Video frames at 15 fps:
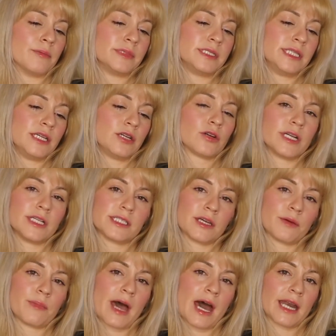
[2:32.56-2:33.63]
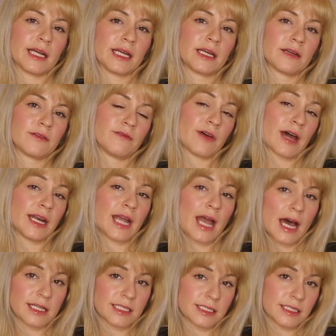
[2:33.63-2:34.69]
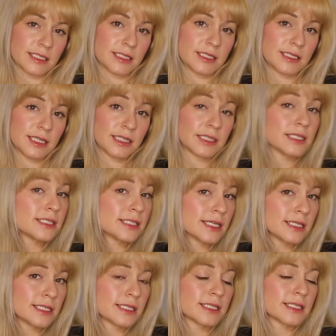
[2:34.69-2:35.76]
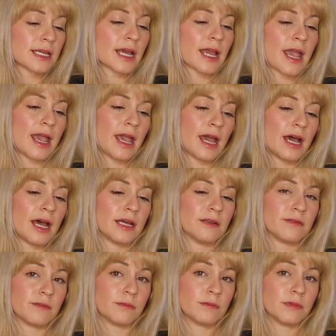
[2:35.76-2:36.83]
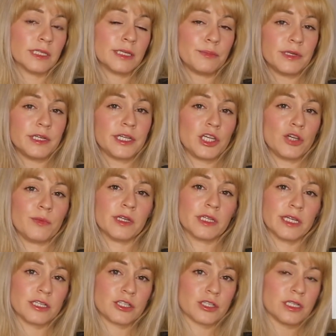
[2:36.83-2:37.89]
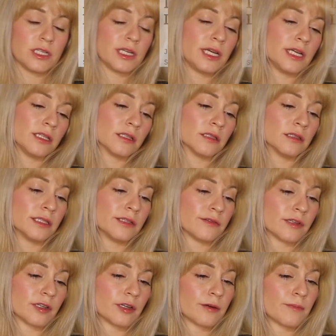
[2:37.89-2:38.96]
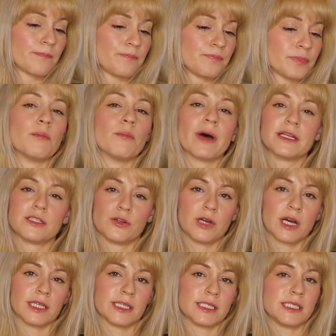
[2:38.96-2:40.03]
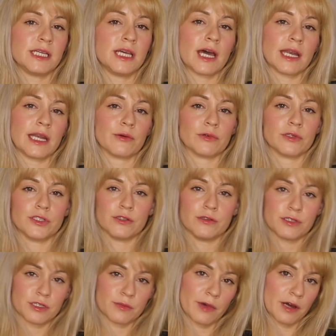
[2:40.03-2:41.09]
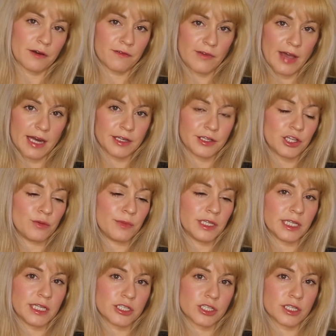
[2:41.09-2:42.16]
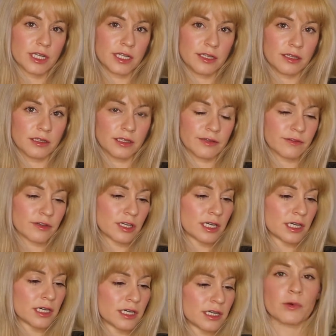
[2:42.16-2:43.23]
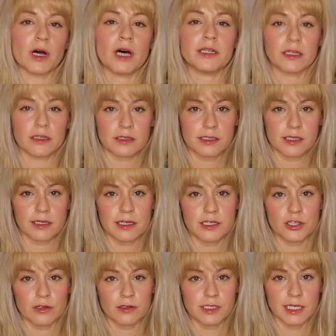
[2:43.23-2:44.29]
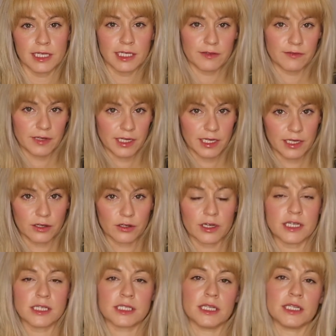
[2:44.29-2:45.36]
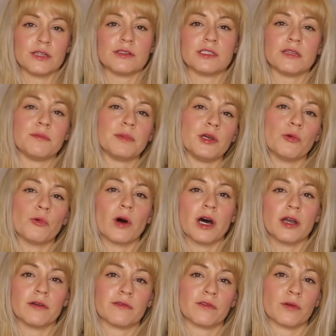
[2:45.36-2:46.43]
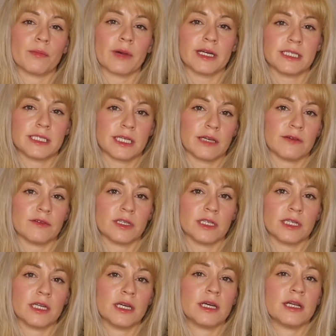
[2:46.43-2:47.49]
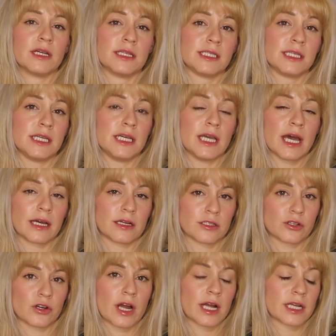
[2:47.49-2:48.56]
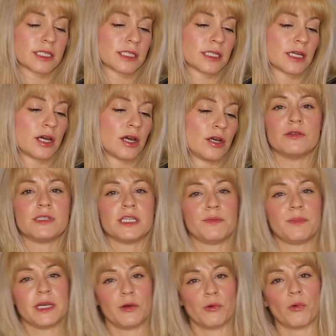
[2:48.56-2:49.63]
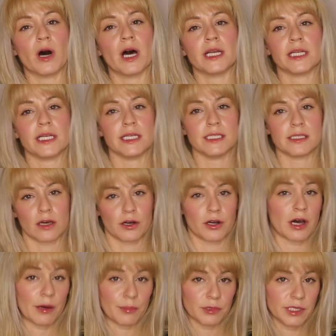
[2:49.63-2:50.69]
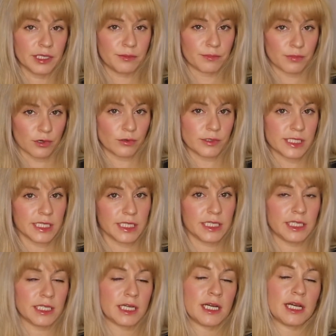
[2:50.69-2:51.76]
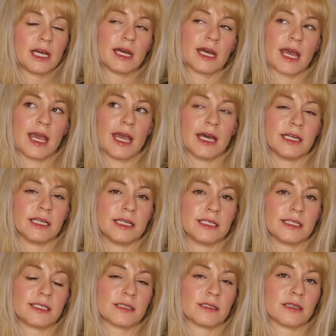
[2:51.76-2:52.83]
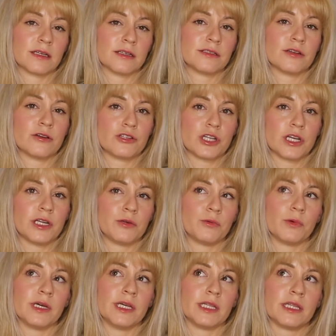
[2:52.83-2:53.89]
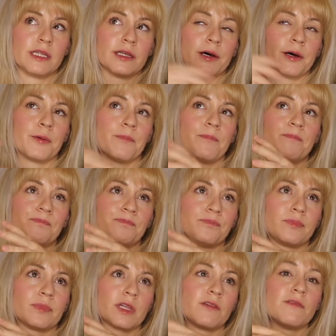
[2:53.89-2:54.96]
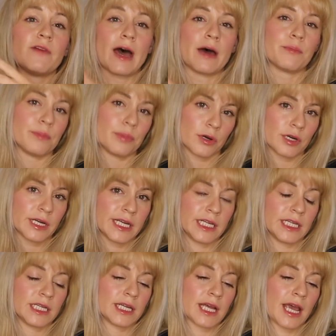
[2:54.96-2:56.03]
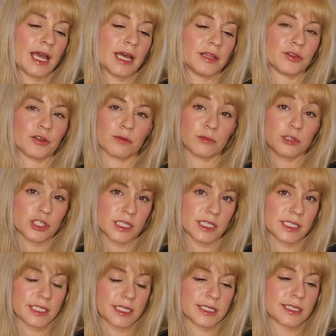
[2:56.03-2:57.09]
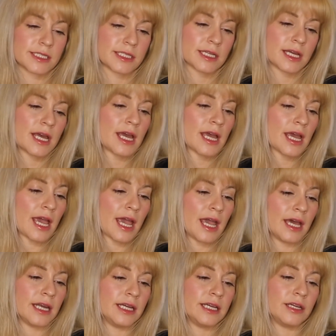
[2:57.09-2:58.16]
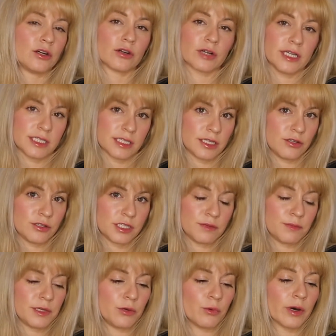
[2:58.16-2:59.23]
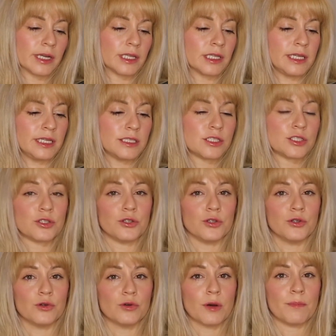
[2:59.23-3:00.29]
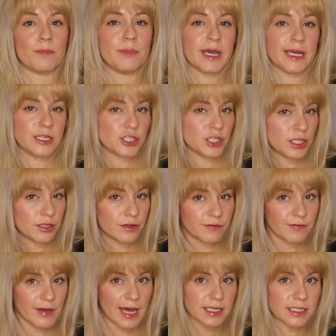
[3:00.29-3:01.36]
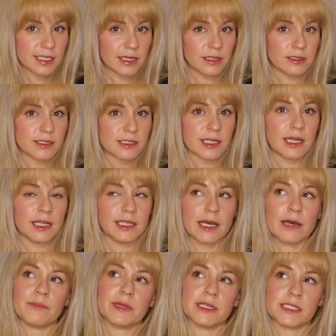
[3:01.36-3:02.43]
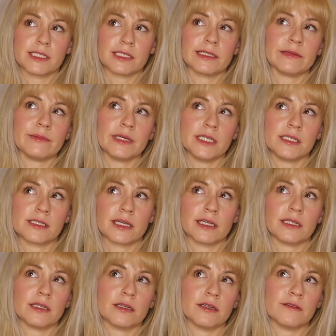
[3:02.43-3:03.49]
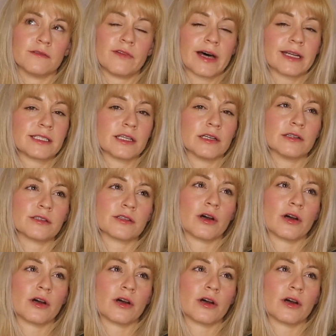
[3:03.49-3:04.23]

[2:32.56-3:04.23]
decreased hepatic fatty acid synthesis and lipid accumulation in the liver. Mice who got the tea had a reduced amount of fat accumulation in the liver. Another study shows significant increase in UCP1 for mice given tea extract. UCP1 is uncoupling protein, and it's associated with fat burning and thermogenesis. An increase in UCP1 leads to beiging of fat cells, and that basically means that the fat cells